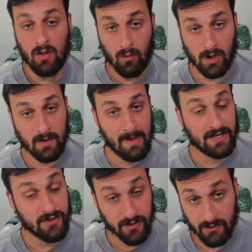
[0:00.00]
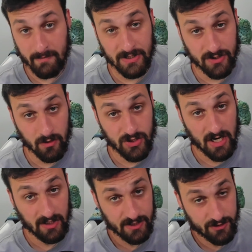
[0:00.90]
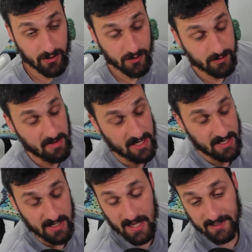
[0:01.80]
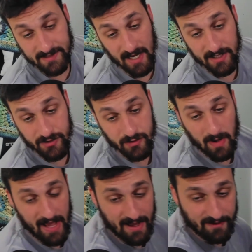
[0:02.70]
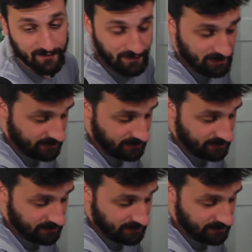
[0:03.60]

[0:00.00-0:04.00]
Welcome back to the Green Means Go channel. It's your host, me, and yes, I do have